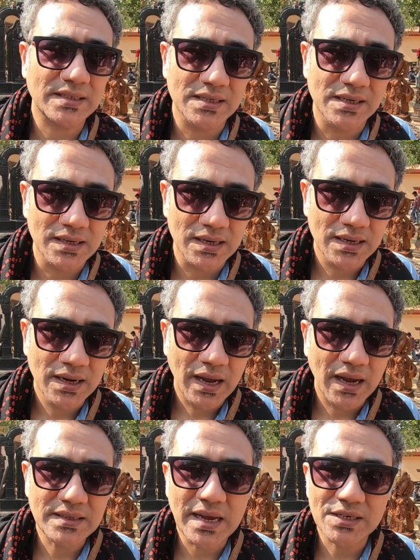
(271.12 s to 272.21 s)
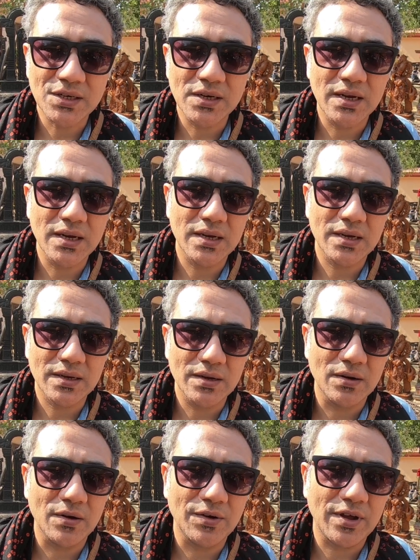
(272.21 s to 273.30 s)
excellent. It's actually,
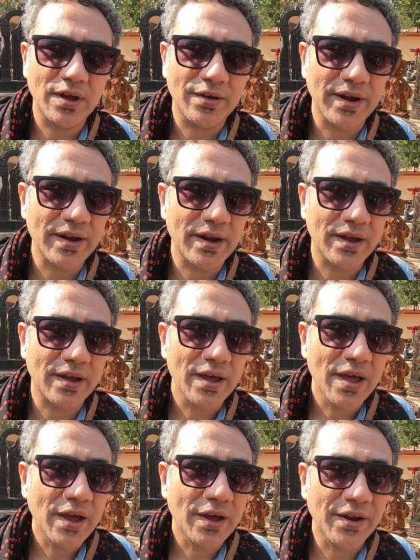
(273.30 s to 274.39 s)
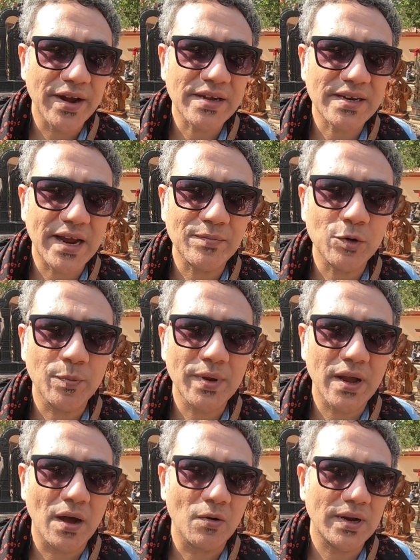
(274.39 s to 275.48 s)
you know, great time to
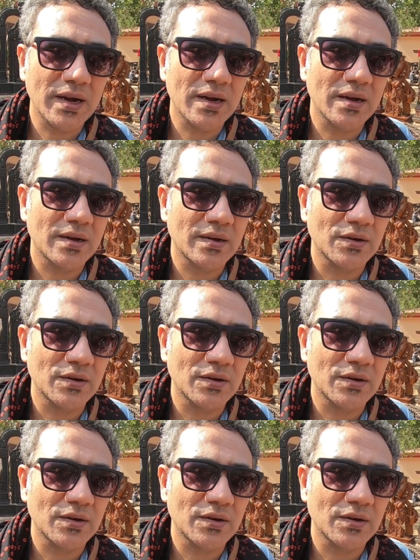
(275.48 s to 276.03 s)
be out and,